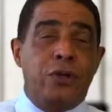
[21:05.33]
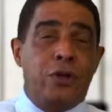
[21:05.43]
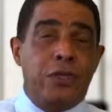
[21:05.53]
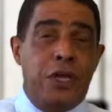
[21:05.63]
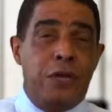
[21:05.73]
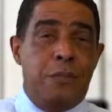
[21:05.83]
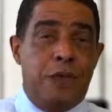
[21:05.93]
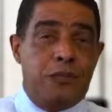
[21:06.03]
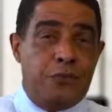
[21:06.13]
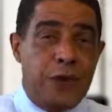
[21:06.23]
into a
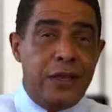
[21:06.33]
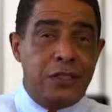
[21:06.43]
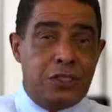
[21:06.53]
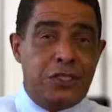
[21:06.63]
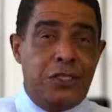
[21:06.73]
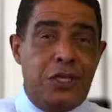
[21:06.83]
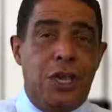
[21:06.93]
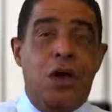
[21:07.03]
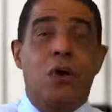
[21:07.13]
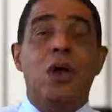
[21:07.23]
database, find the
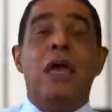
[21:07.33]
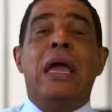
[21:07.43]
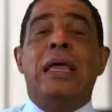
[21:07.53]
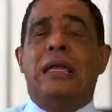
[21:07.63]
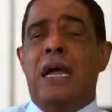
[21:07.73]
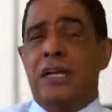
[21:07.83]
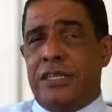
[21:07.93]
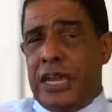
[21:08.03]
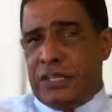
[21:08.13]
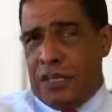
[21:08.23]
CEO, and
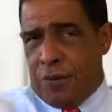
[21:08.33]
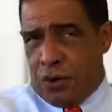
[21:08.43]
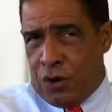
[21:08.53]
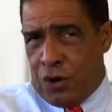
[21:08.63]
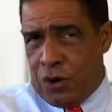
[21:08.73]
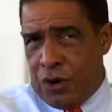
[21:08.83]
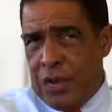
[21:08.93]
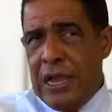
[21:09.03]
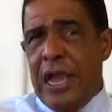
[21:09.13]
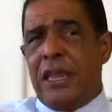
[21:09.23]
contact him or
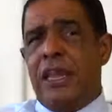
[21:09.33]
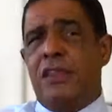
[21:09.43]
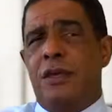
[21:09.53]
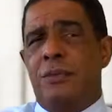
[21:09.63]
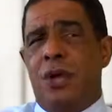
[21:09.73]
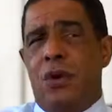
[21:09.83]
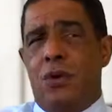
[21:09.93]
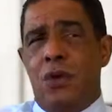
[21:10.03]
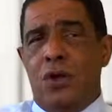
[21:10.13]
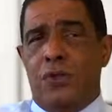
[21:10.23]
her and let them
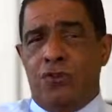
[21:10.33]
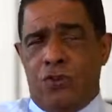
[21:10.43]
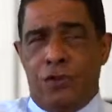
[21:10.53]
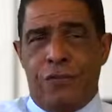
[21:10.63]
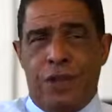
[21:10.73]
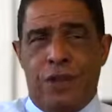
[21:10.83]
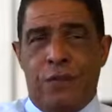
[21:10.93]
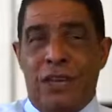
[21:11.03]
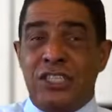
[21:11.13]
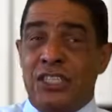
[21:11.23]
know that you're
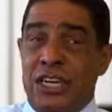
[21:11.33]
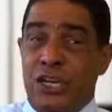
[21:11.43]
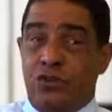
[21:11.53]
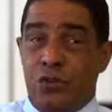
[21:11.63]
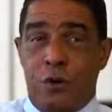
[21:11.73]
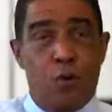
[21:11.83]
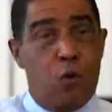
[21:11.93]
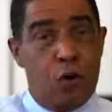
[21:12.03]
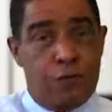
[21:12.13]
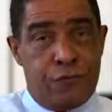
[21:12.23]
available as an interim
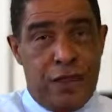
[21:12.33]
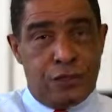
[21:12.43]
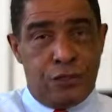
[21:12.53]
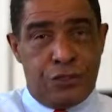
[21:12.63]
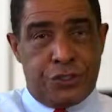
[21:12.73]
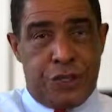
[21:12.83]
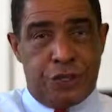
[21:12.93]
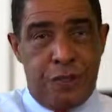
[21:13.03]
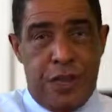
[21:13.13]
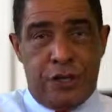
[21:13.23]
or fractional
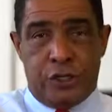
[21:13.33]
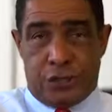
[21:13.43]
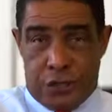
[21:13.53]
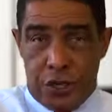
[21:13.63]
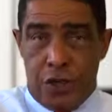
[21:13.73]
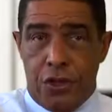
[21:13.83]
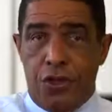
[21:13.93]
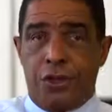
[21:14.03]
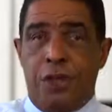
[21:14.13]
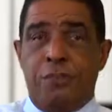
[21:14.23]
sales manager.
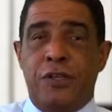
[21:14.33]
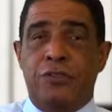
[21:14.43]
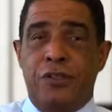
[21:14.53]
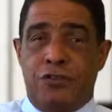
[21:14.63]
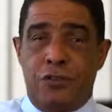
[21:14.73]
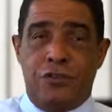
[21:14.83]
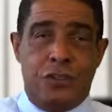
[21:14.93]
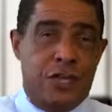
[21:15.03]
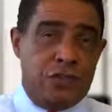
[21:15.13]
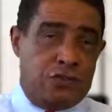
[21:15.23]
You'll get business
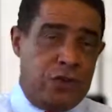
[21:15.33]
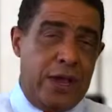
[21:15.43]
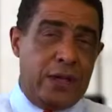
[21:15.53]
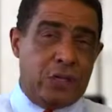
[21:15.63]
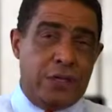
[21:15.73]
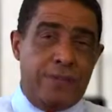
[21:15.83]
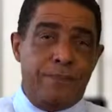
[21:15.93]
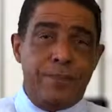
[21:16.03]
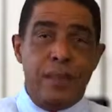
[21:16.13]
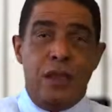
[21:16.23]
using that strategy.
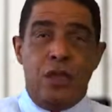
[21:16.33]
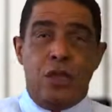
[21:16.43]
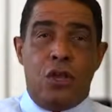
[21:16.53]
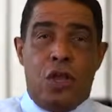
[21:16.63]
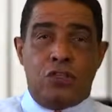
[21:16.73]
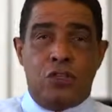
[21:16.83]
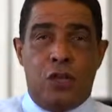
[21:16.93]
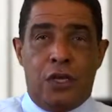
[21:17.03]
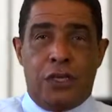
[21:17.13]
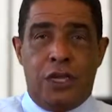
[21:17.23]
You'll
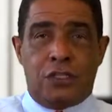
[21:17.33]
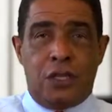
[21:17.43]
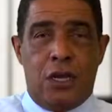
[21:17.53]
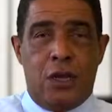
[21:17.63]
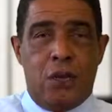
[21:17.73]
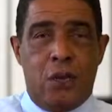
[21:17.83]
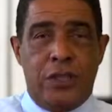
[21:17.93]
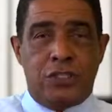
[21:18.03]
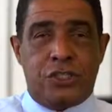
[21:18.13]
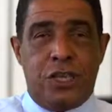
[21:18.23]
also get
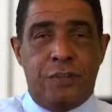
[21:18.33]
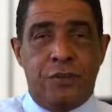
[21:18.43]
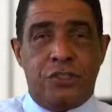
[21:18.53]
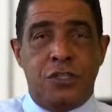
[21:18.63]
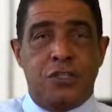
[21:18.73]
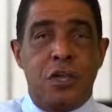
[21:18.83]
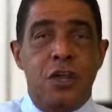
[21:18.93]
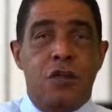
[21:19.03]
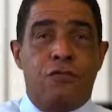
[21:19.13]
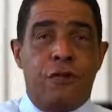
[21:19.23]
ways to get business
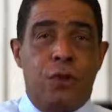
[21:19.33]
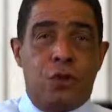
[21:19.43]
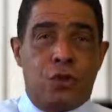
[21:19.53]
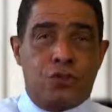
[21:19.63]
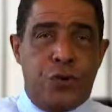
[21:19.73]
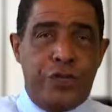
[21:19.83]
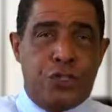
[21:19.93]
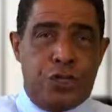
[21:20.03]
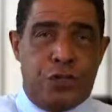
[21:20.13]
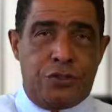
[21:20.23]
from local
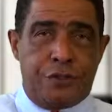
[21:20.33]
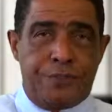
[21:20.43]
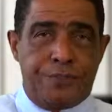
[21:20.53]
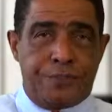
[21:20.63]
trade shows.